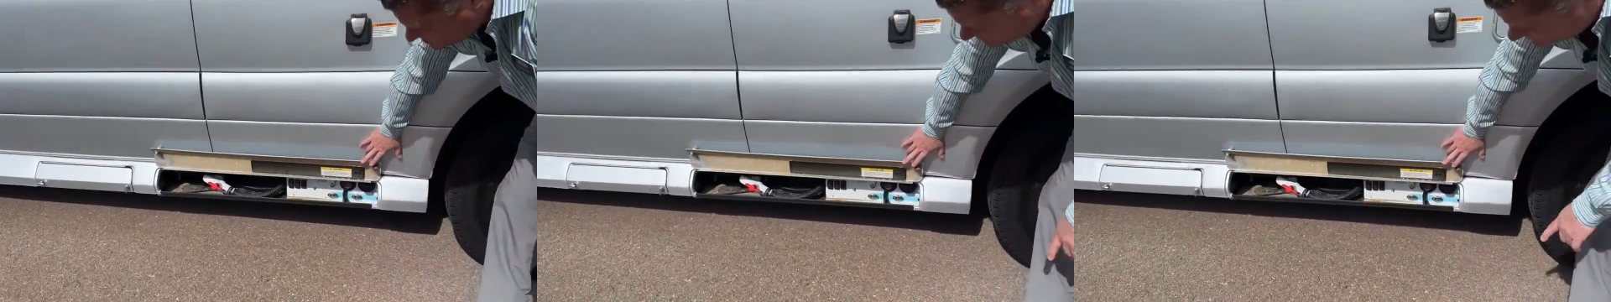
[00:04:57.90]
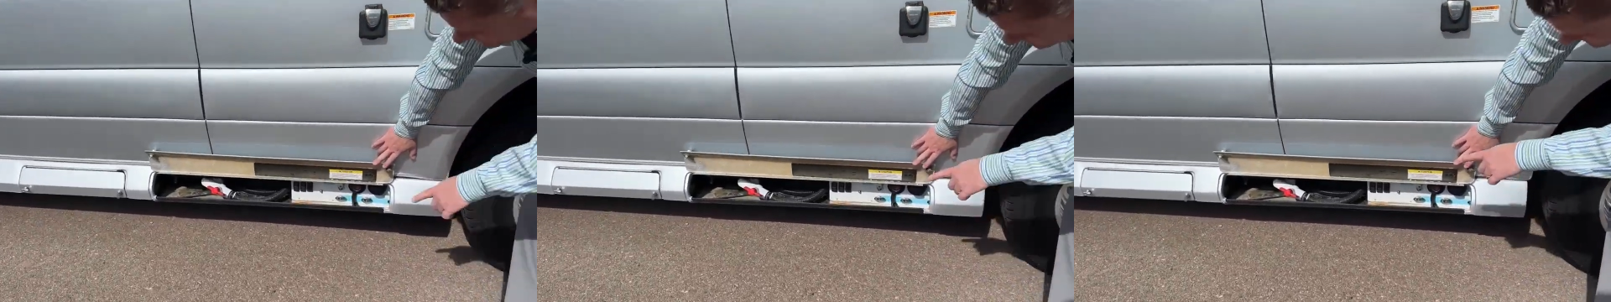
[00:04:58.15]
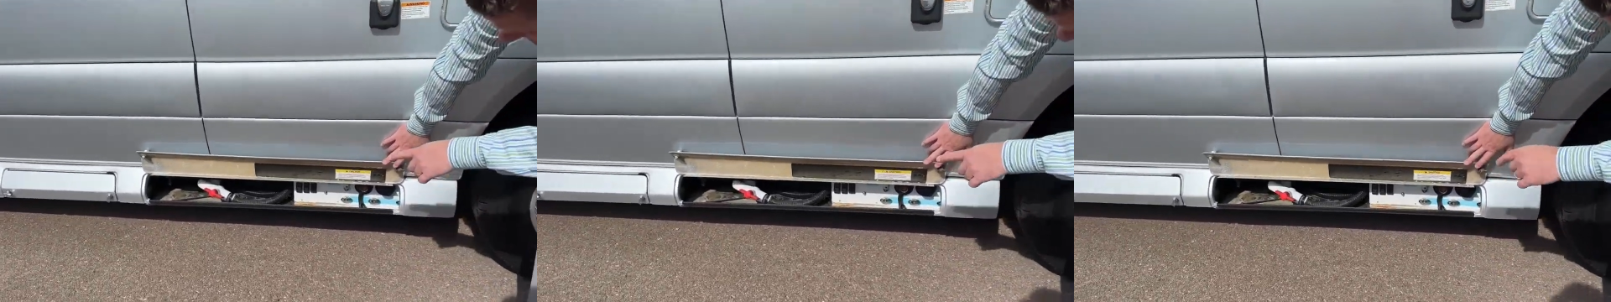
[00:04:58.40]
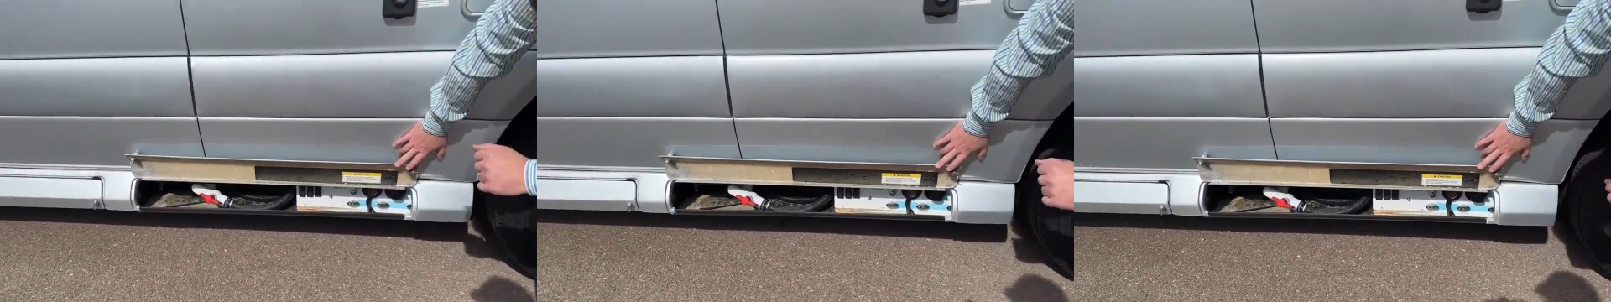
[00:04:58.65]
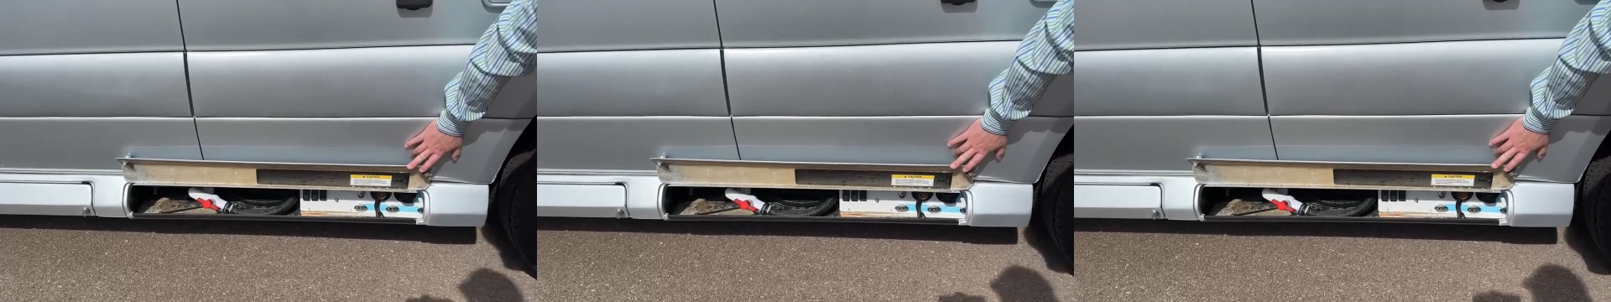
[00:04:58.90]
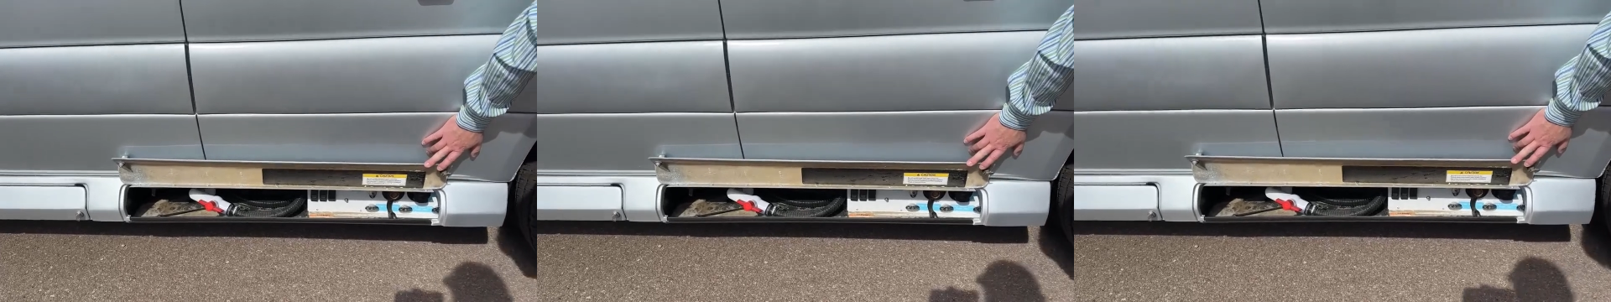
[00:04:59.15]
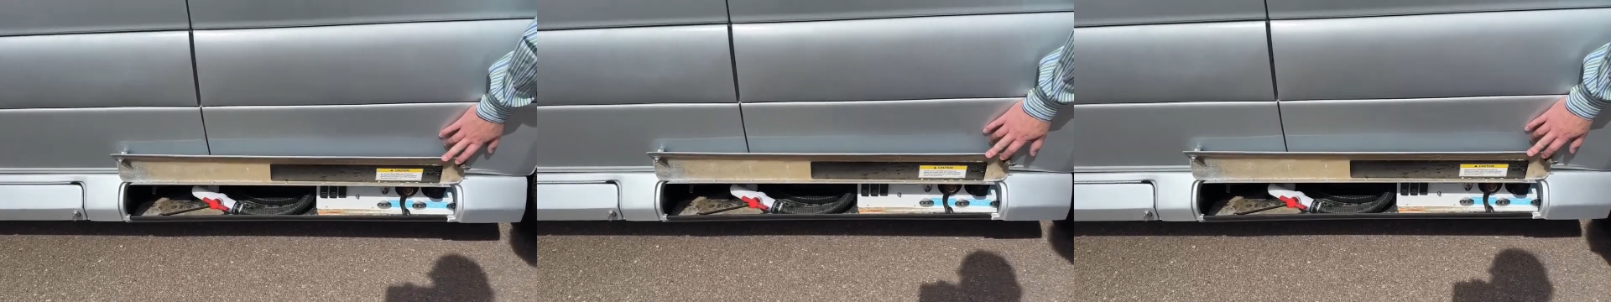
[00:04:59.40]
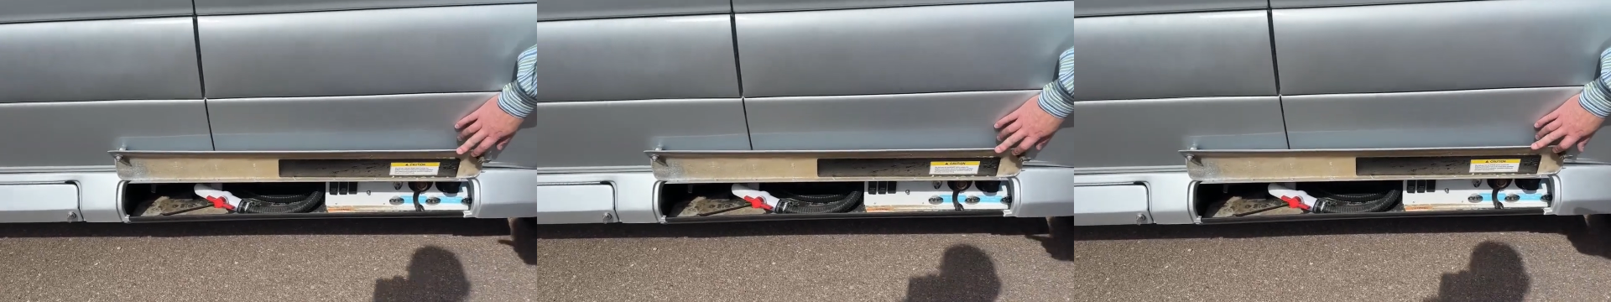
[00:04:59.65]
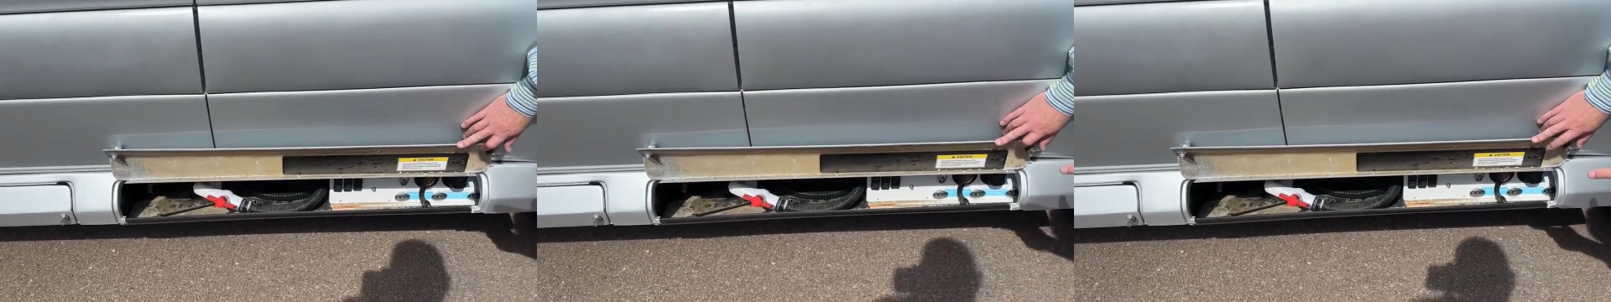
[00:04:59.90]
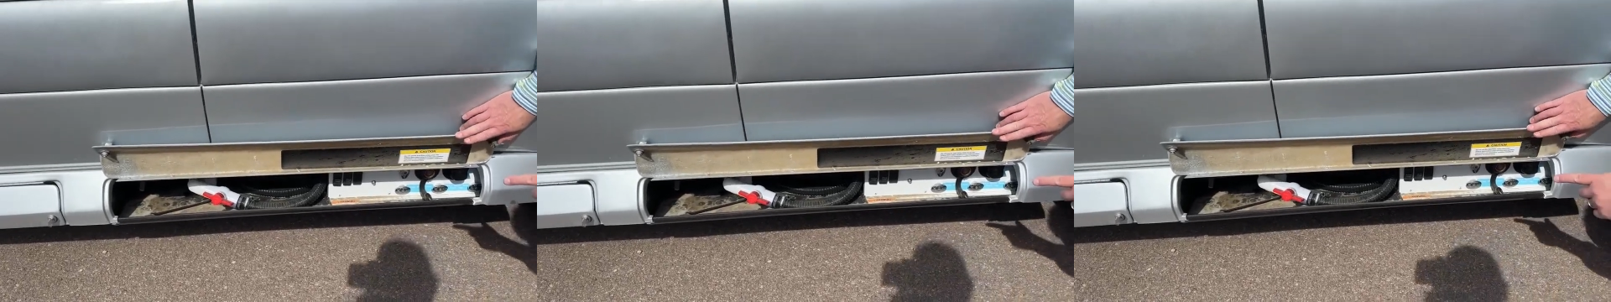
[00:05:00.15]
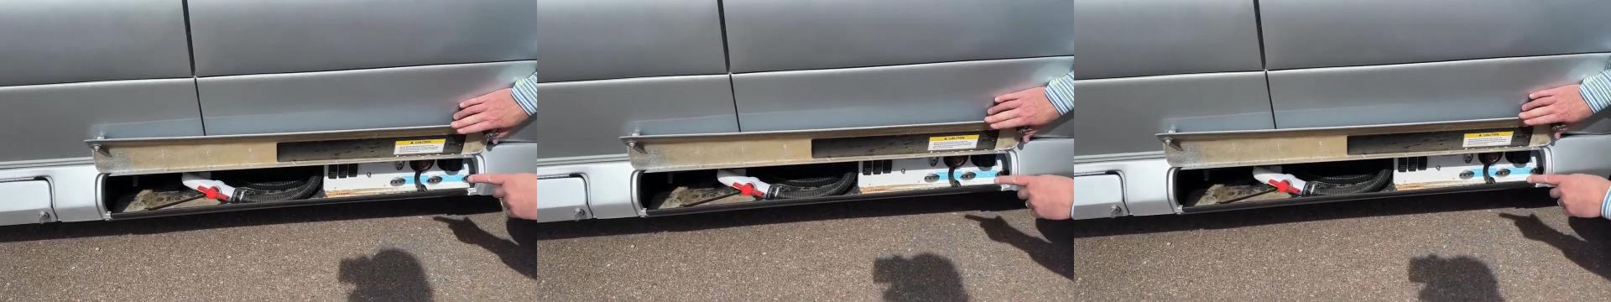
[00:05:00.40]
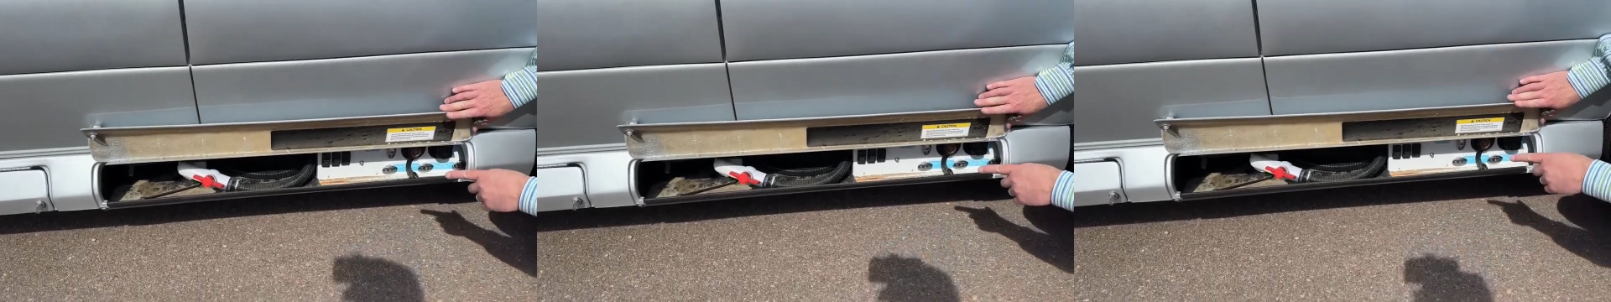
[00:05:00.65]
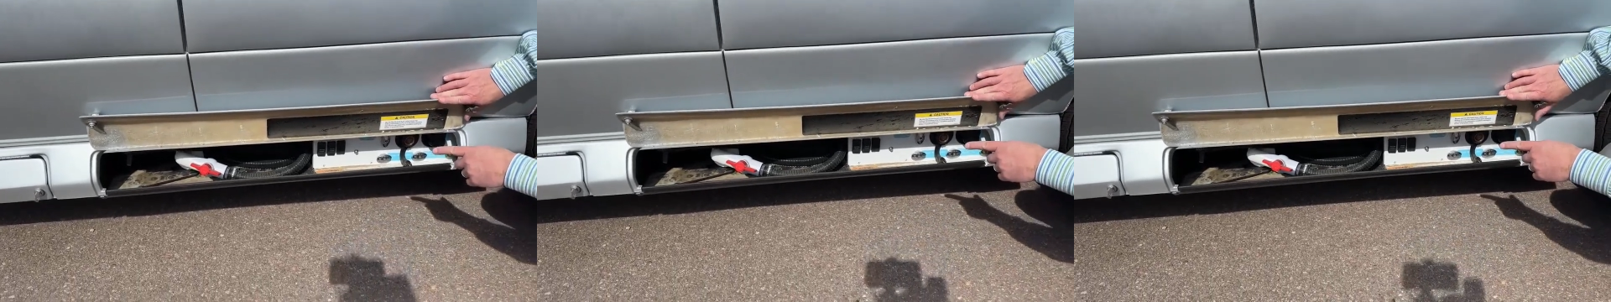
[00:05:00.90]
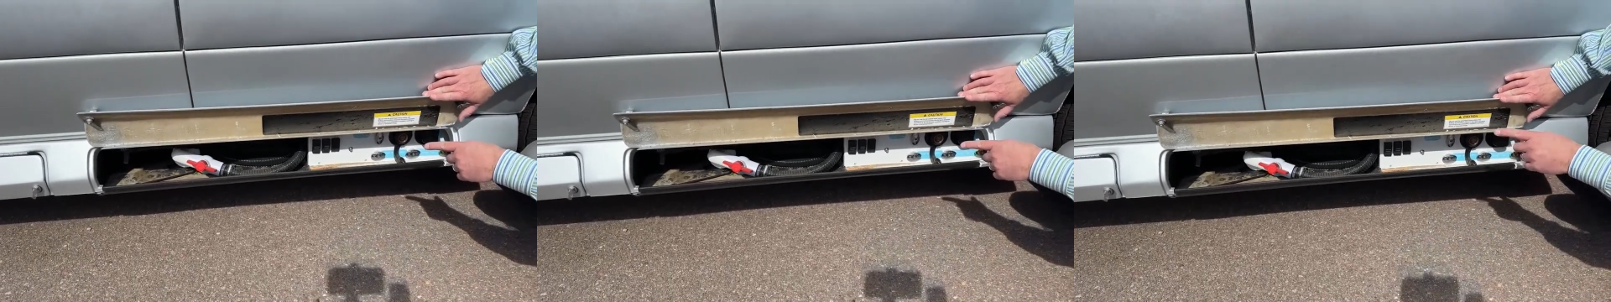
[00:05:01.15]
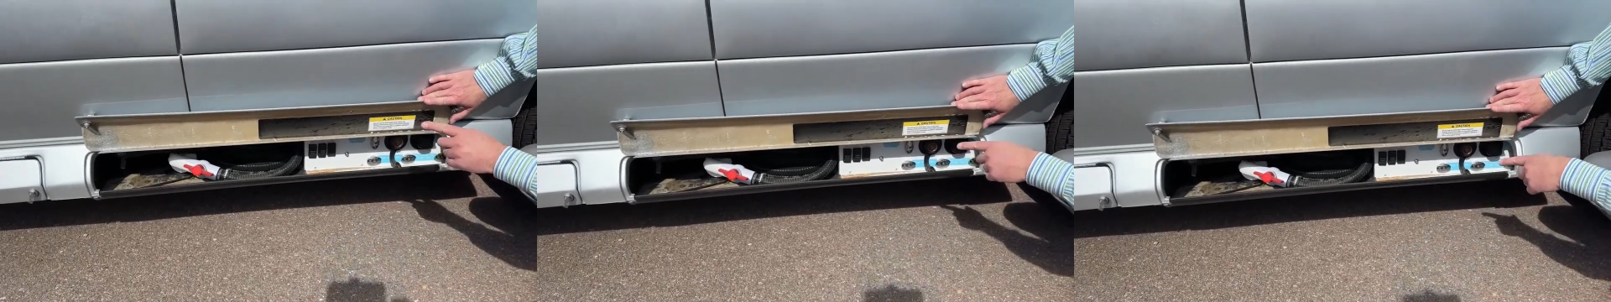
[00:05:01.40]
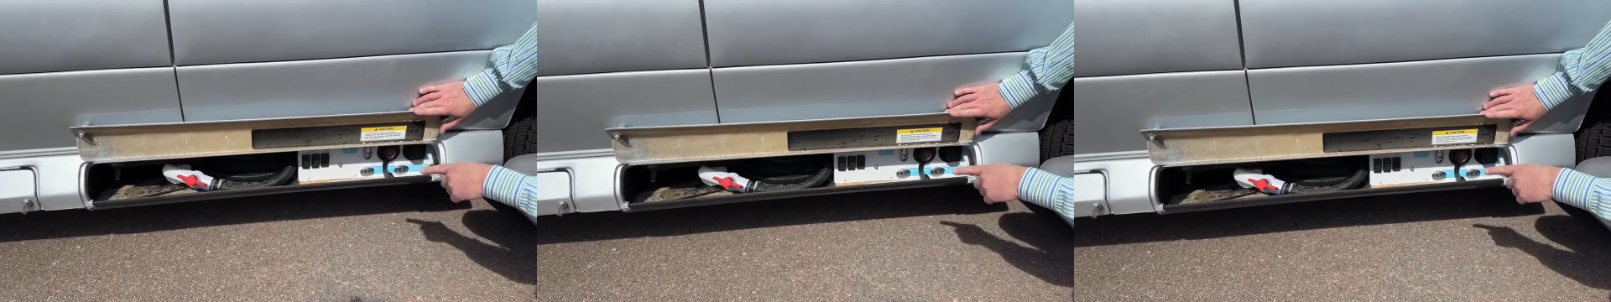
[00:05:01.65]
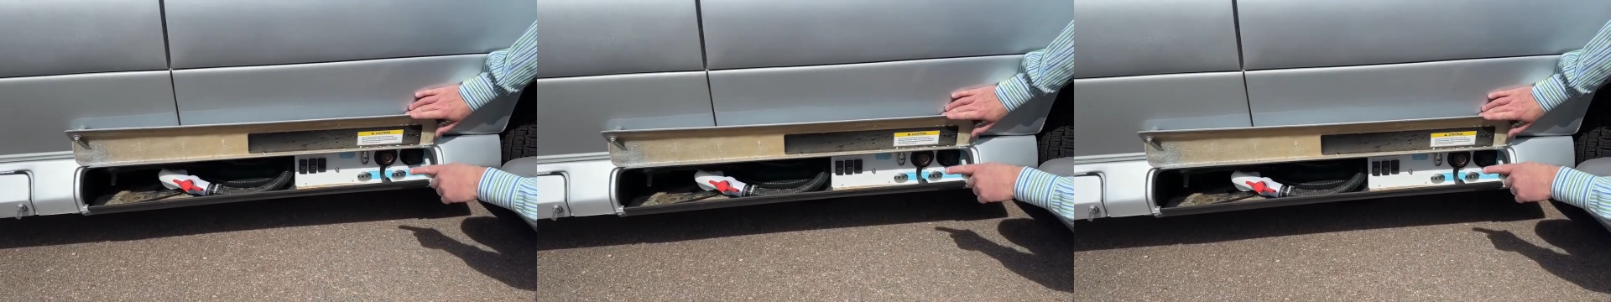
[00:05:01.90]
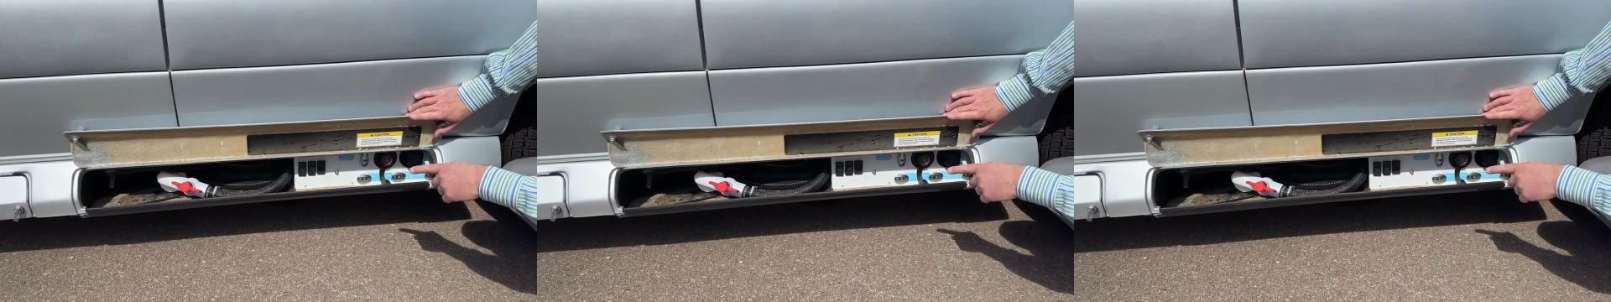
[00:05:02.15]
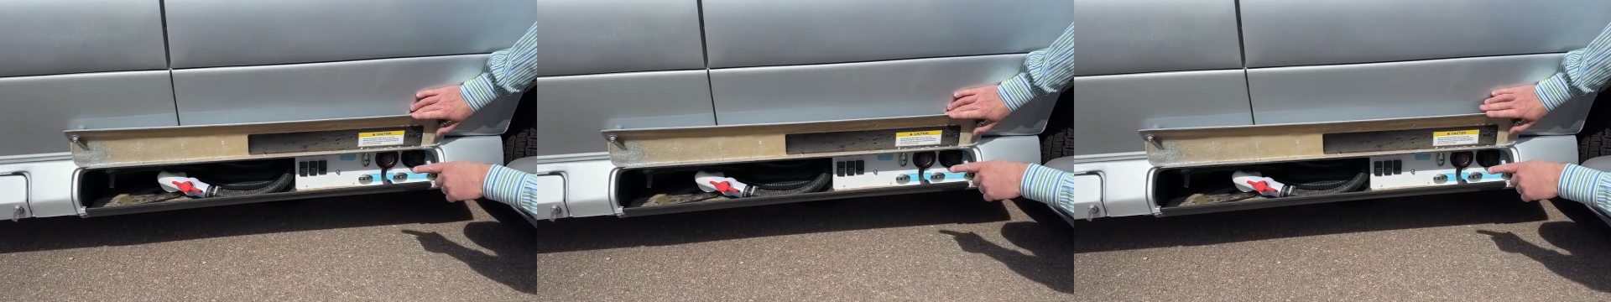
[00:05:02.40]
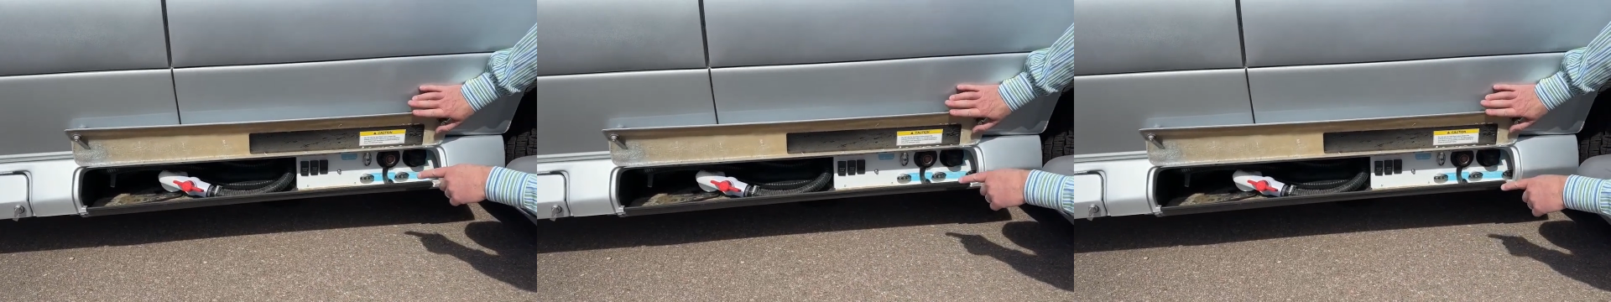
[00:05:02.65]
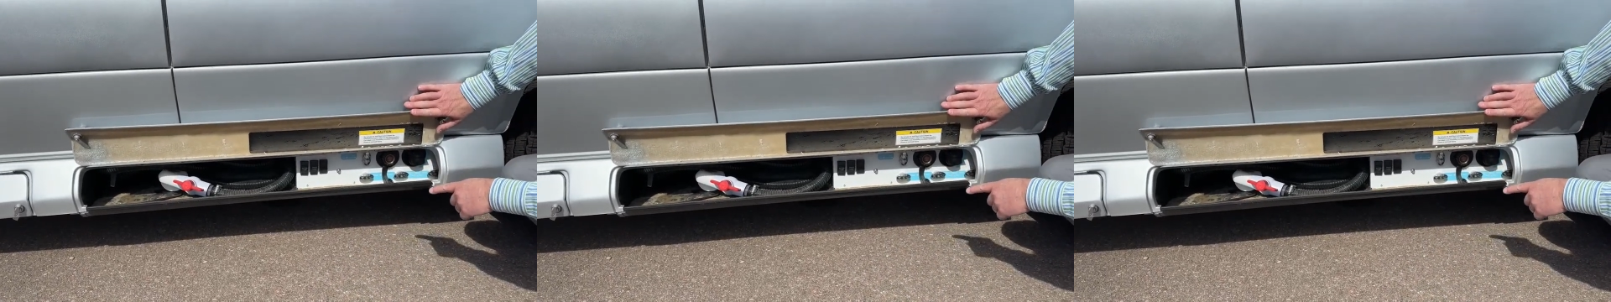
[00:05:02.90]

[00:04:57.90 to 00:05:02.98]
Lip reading: (no speaker visible)